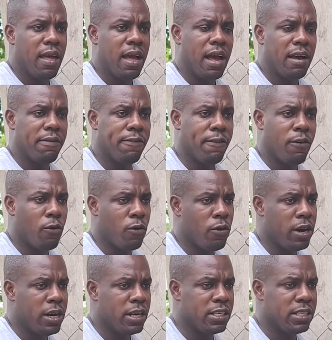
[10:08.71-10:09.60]
Of
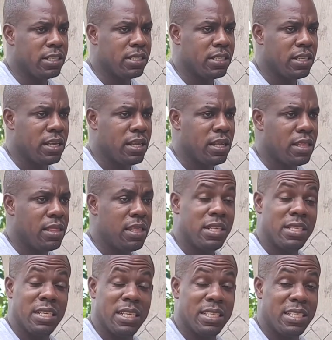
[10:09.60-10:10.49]
course,
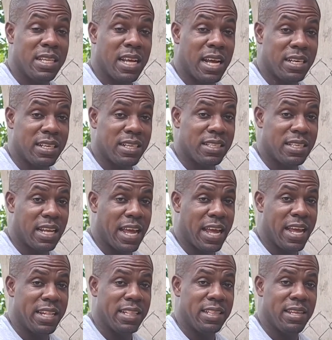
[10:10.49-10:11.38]
this is not
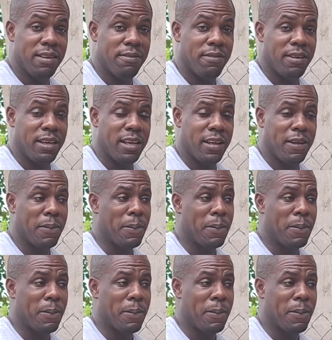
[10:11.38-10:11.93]
scientific